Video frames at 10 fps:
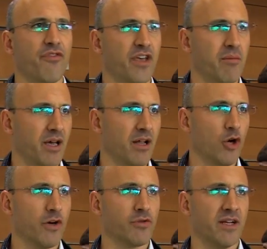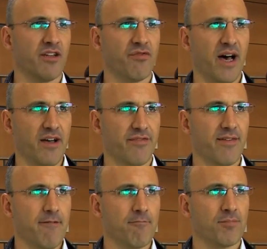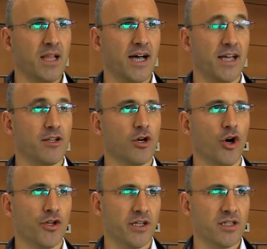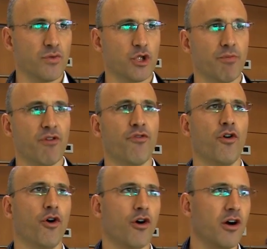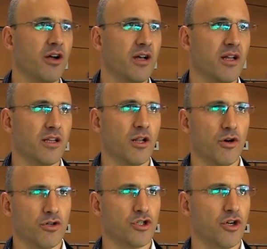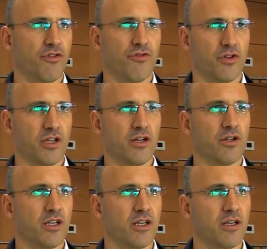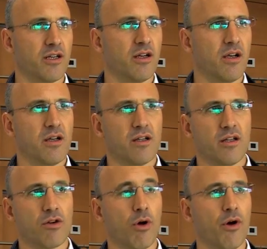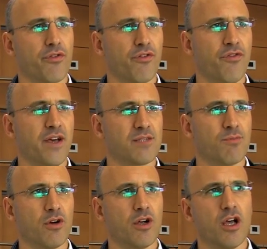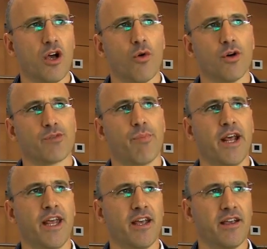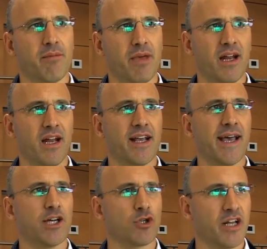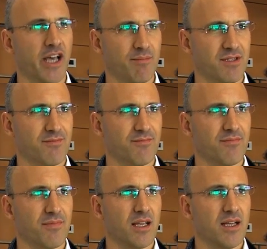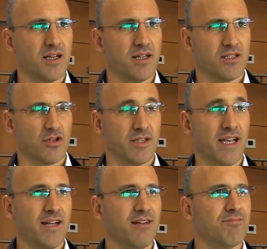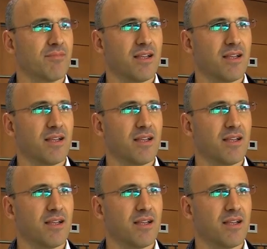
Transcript: female over 25, i.e. the audience which before the launch of or the growth of Facebook was playing mainly casual games. So then,